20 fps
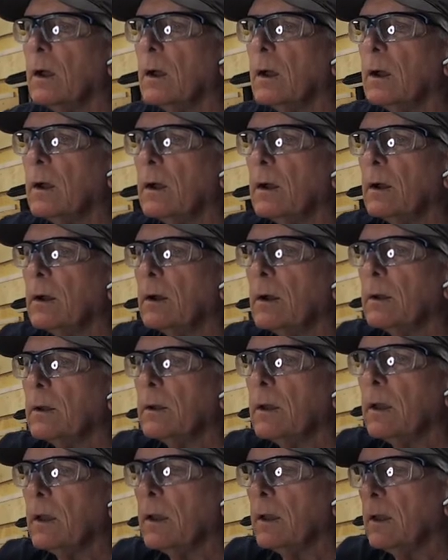
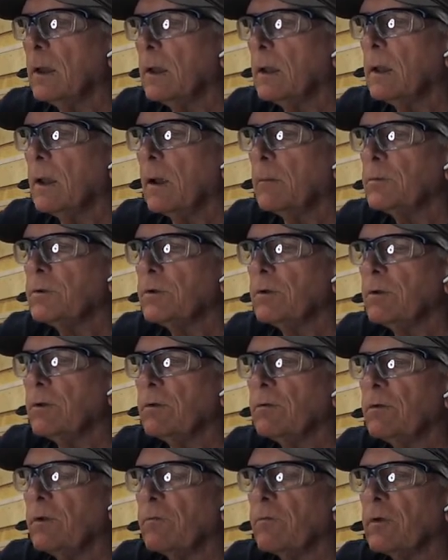And I'm sure
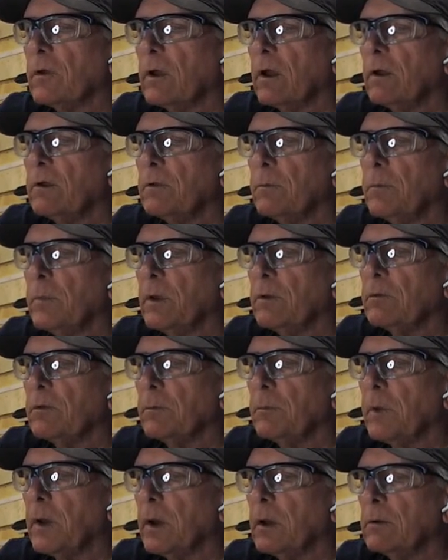there's different kinds of bits
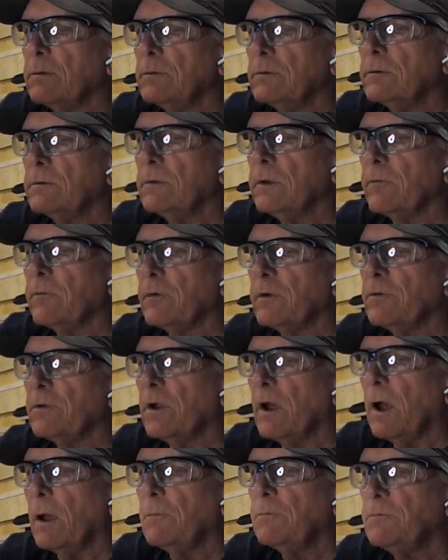depending on different
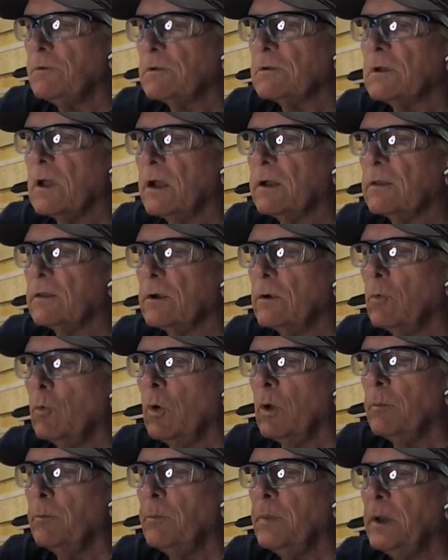jobs, just like there
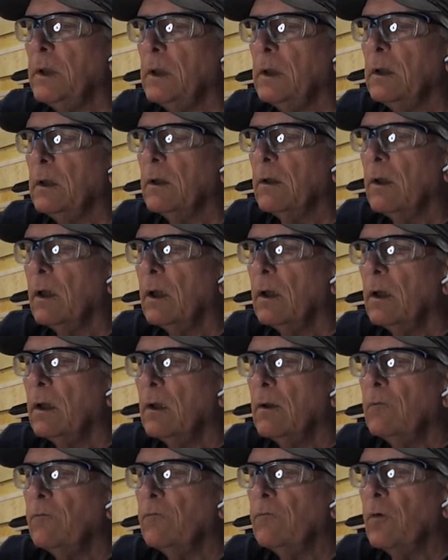would be
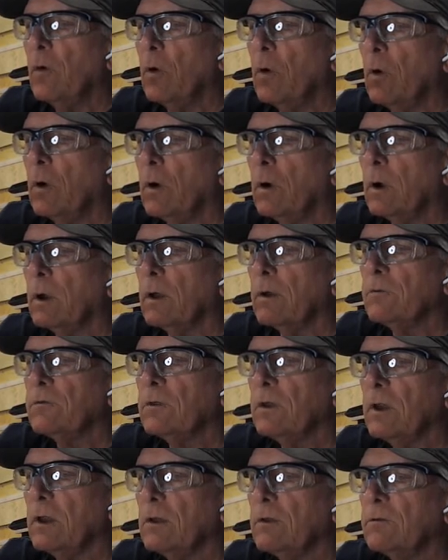for a
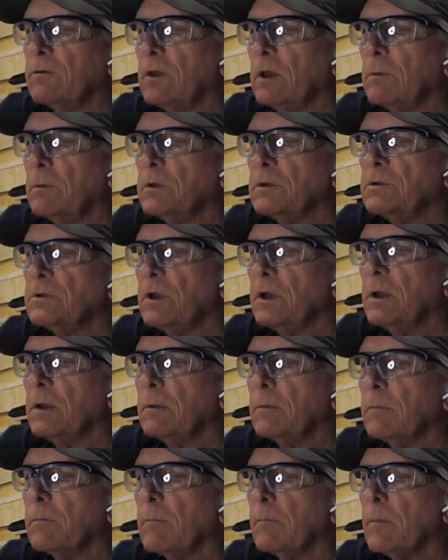CNC
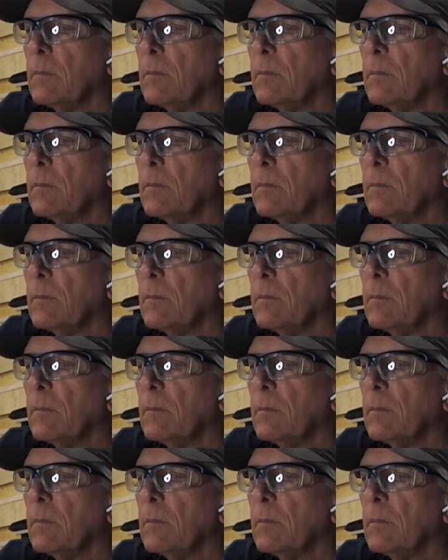machine.